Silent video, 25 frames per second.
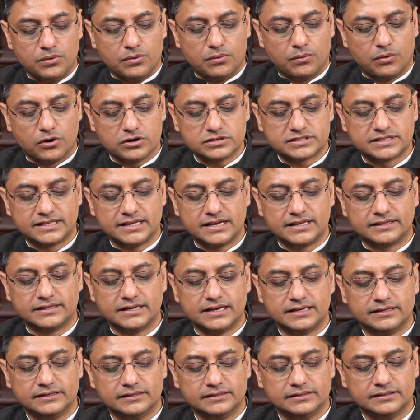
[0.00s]
Was there
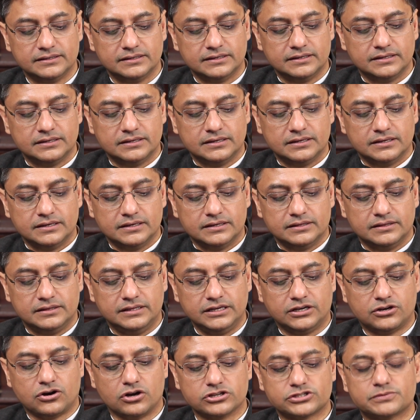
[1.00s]
then
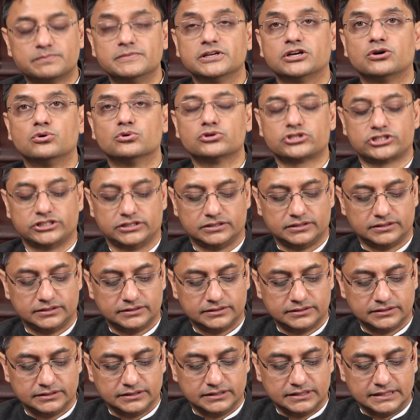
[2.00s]
the cosmic ocean,
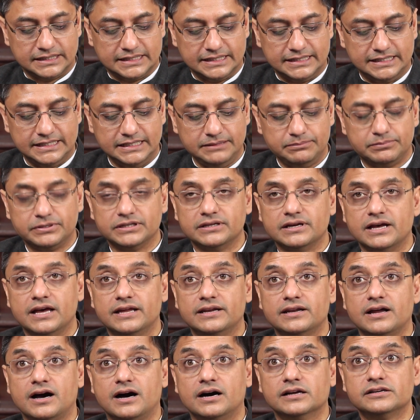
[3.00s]
deep
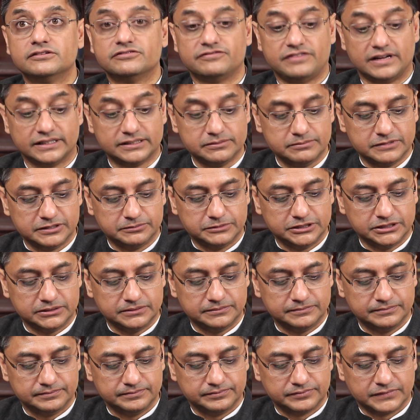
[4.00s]
and unfathomable?
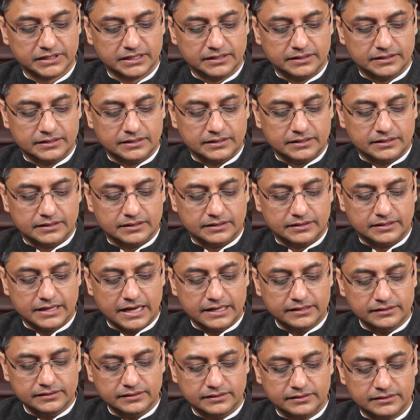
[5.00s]

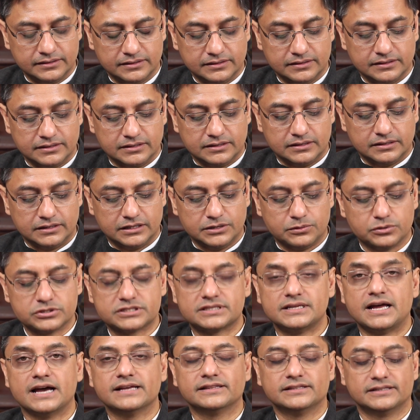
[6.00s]
Then there
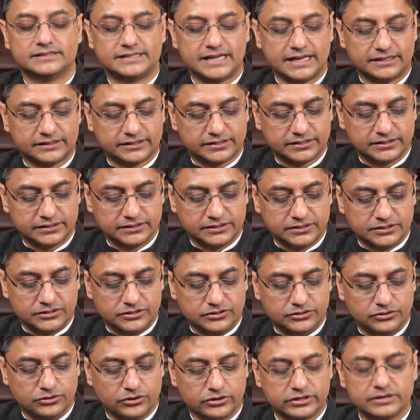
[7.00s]
was neither death
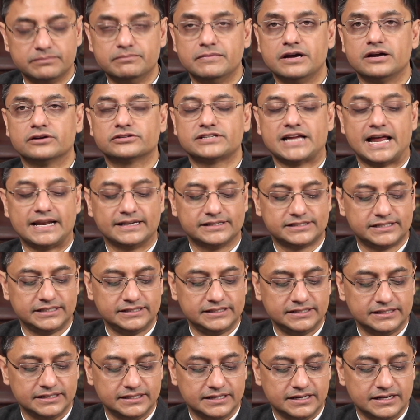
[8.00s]
nor
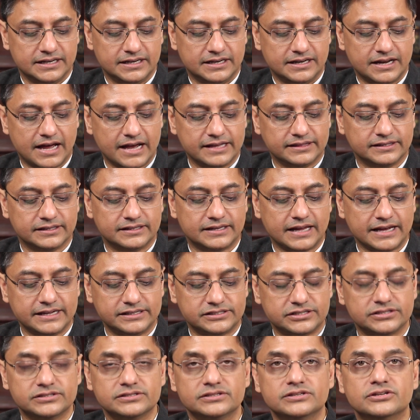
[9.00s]
immortality, neither
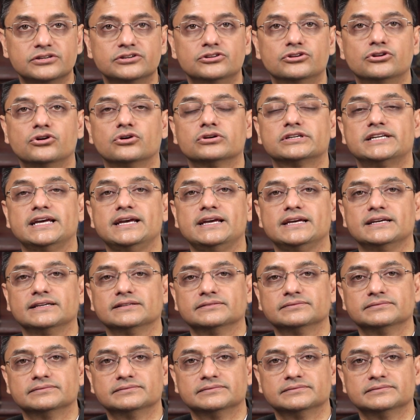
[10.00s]
night nor day.